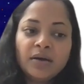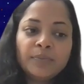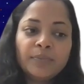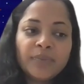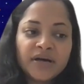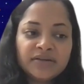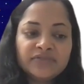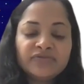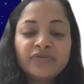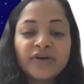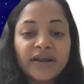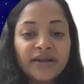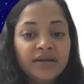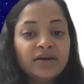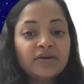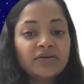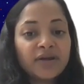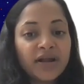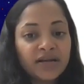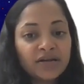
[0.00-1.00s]
but
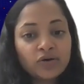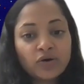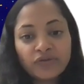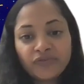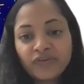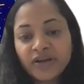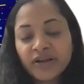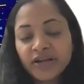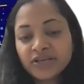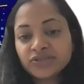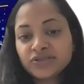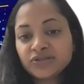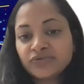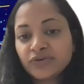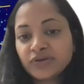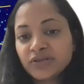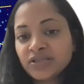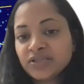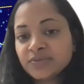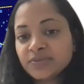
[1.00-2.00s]
finding a right configuration
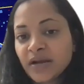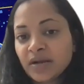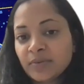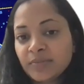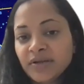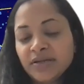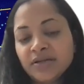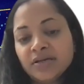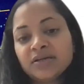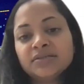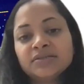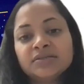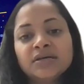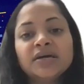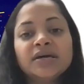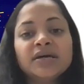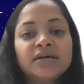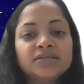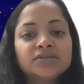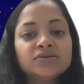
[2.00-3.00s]
for these parameters
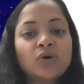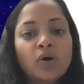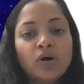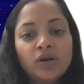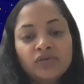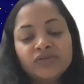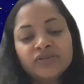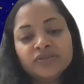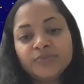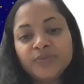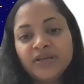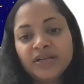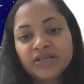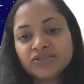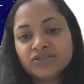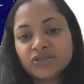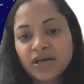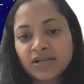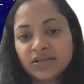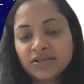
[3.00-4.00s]
is always been a
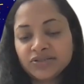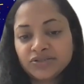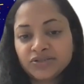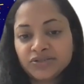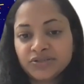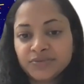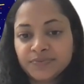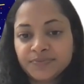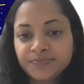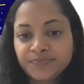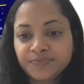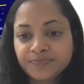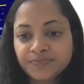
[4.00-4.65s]
challenge.